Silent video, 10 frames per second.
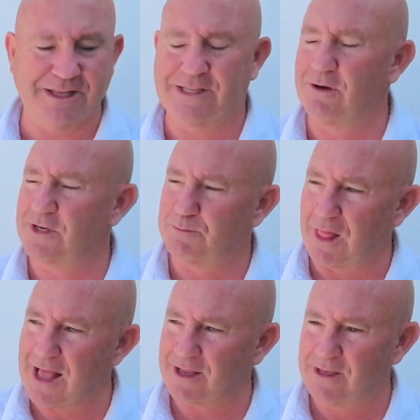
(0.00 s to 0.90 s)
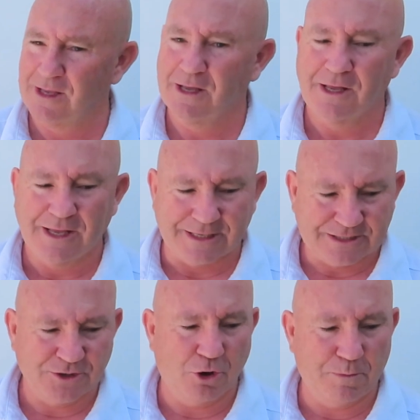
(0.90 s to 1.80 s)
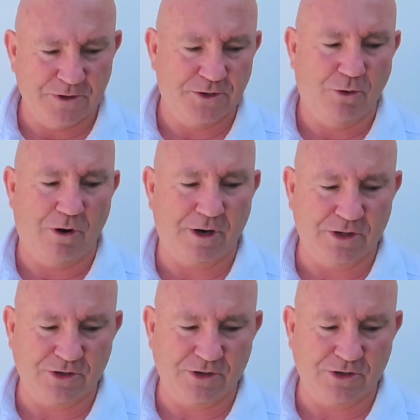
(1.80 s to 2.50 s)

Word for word: the interior is black. Okay. Until you open the door and a